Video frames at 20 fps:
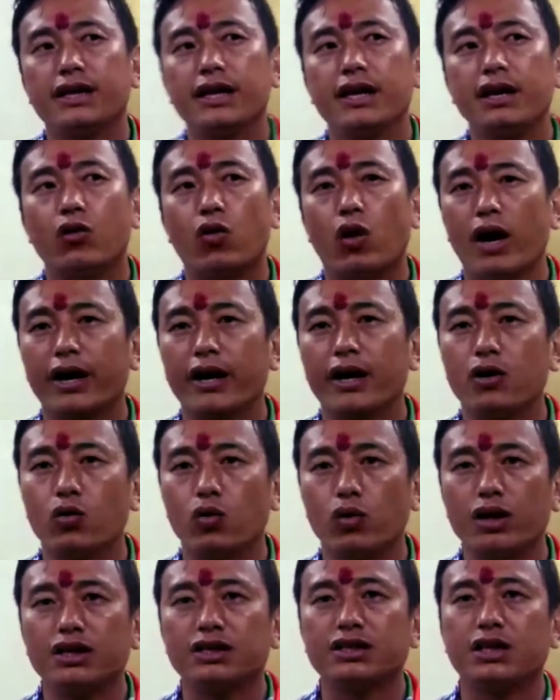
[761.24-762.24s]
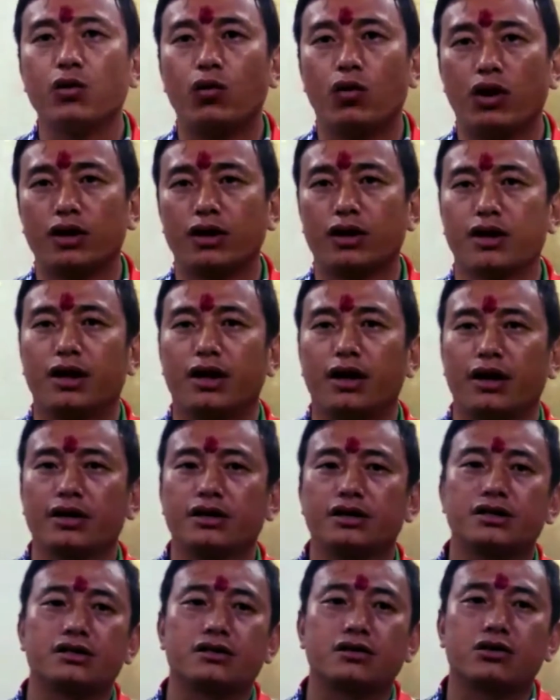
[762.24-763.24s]
think I can only say one thing
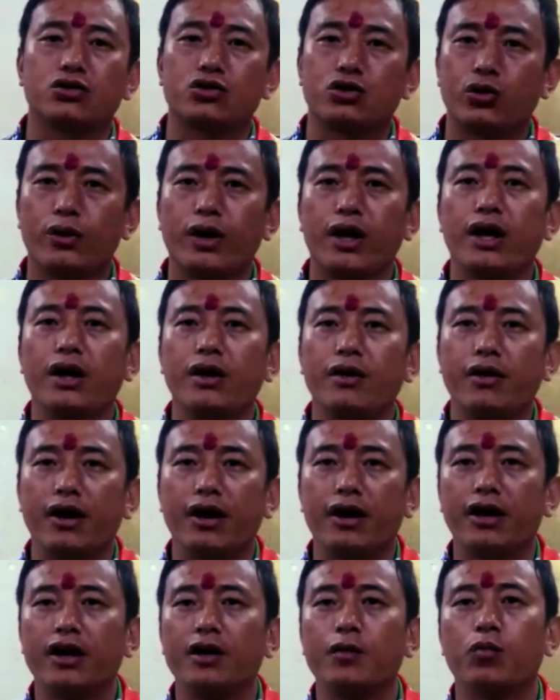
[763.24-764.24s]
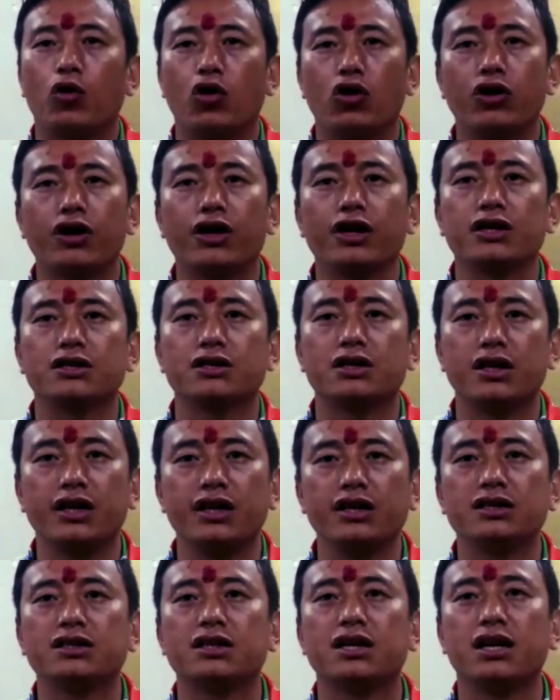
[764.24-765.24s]
is today Indian politics
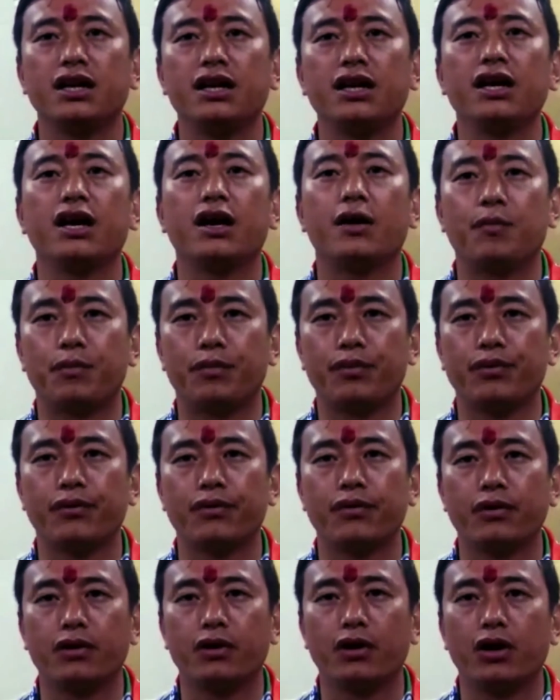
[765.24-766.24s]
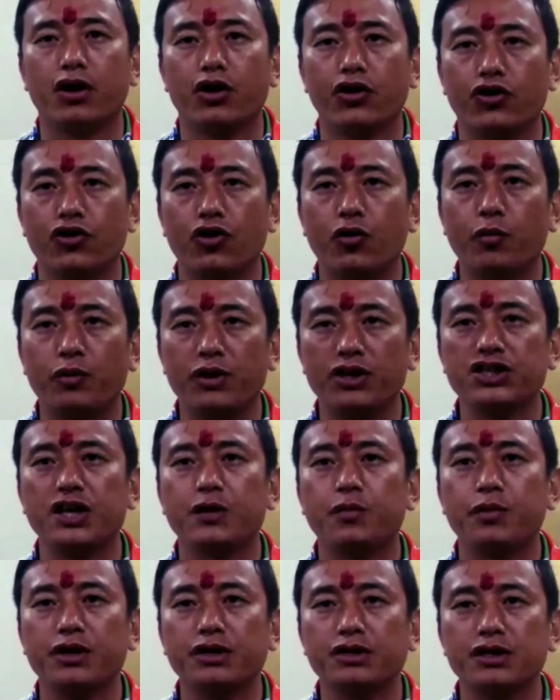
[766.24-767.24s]
needs cleaning up. You know,
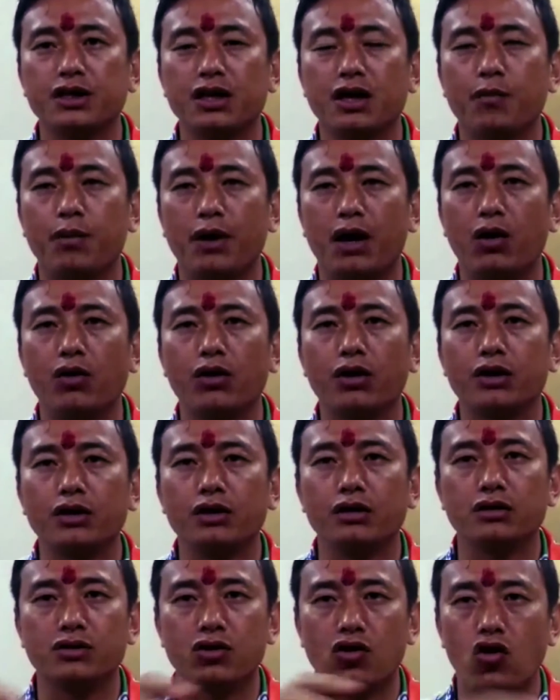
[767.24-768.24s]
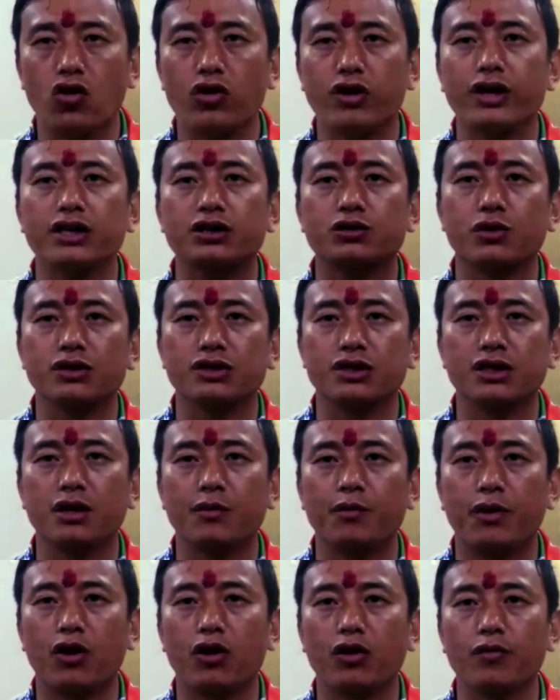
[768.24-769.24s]
BJP is in the power, Congress was in the
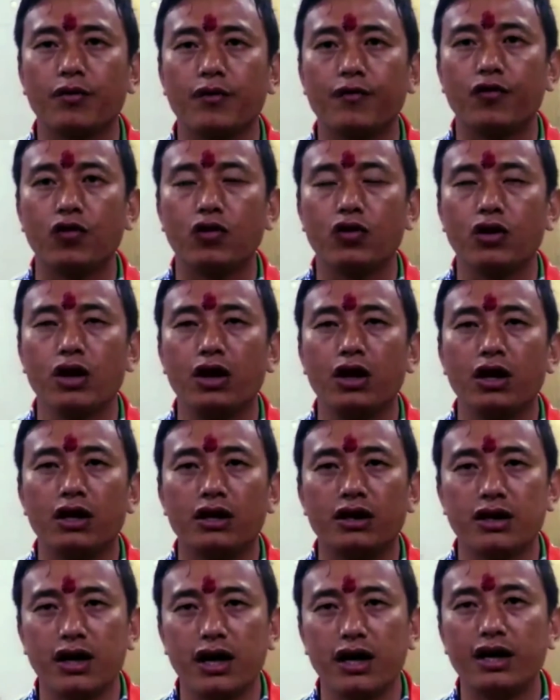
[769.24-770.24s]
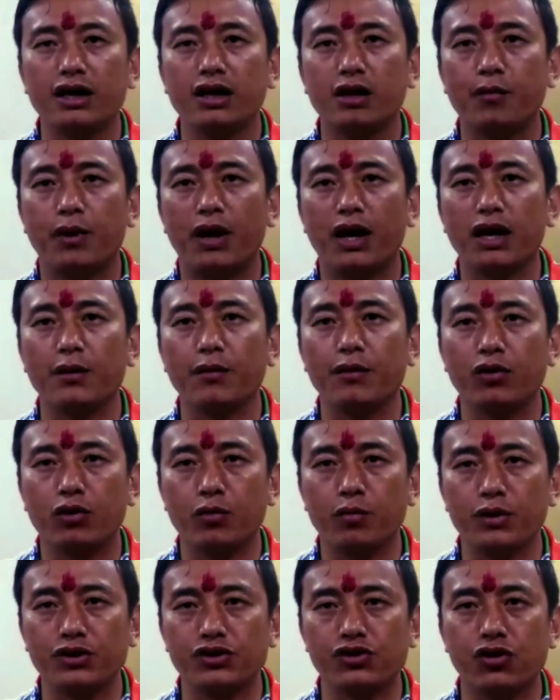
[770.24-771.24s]
power before, they are in the parliament
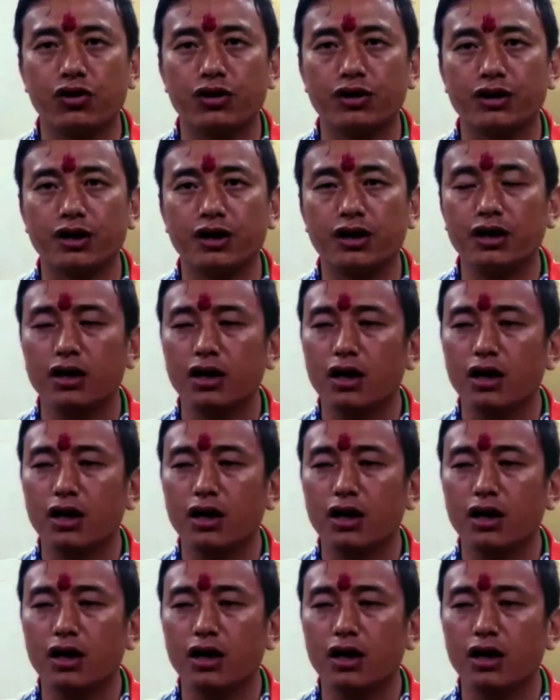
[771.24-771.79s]
majority.